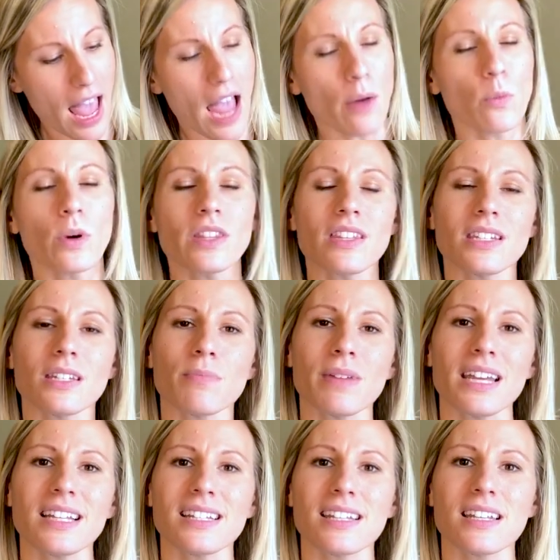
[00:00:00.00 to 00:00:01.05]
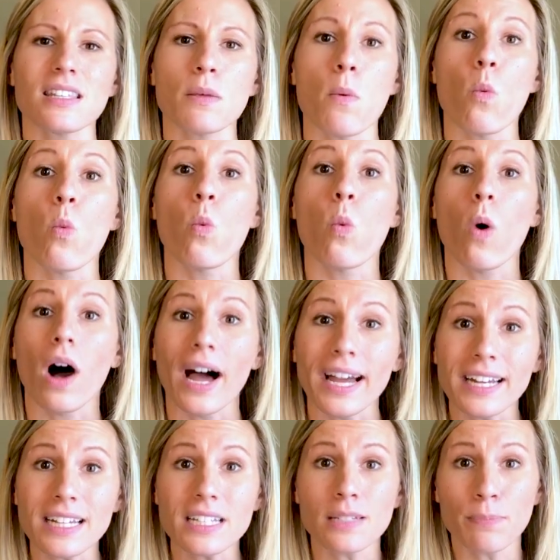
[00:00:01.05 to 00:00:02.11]
And what this means is the
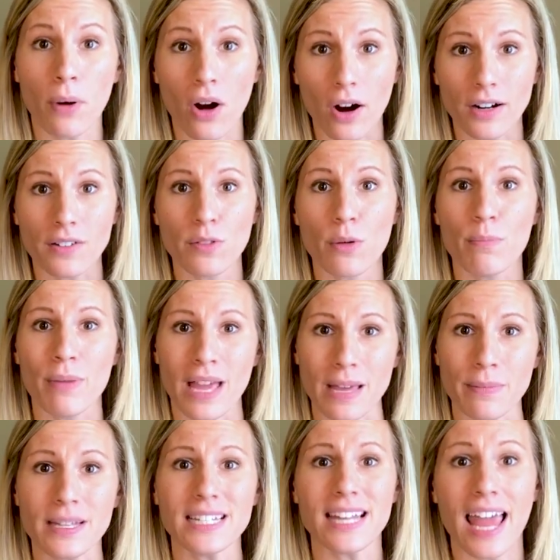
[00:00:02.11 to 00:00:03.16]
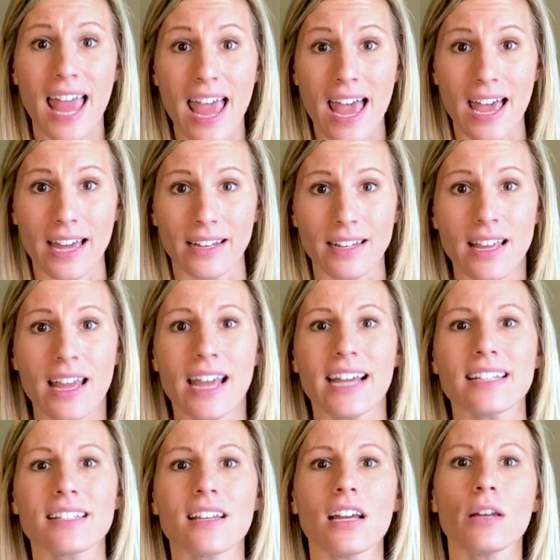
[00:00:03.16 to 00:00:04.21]
widest part of the baby's head
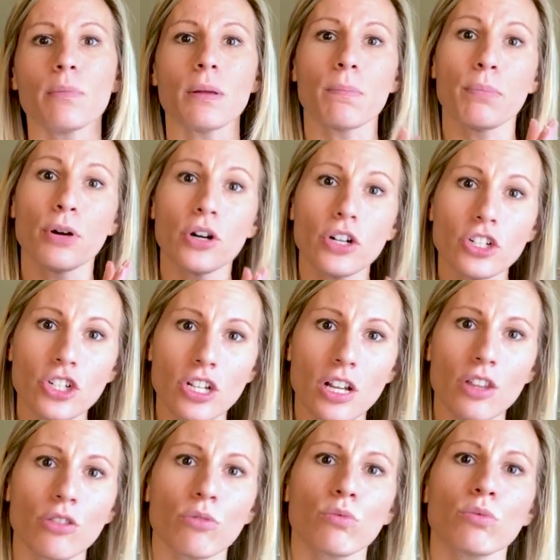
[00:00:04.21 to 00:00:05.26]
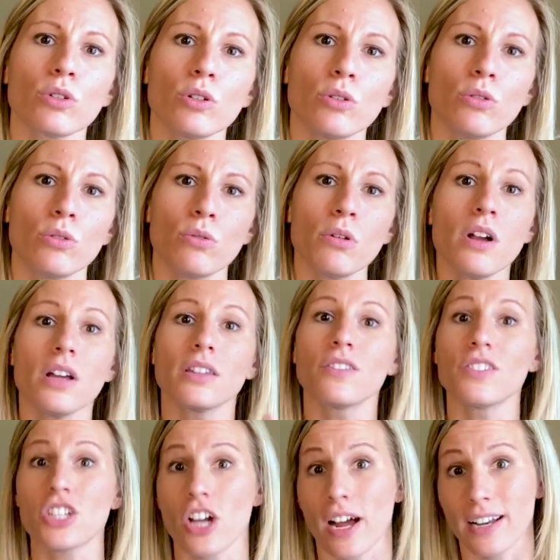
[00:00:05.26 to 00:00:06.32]
is gonna be pushing through the
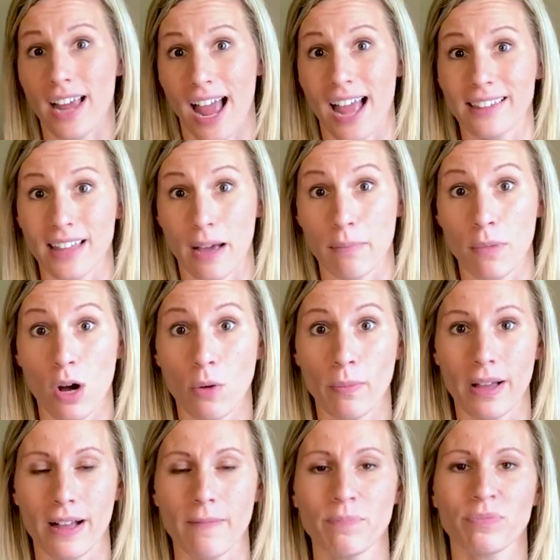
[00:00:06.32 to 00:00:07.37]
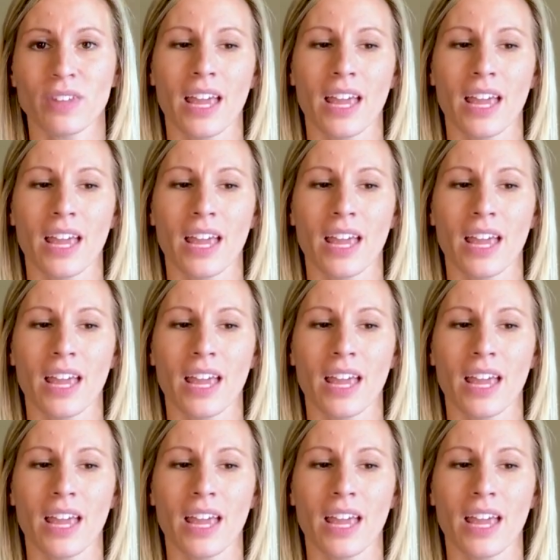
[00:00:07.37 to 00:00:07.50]
vagina at that moment.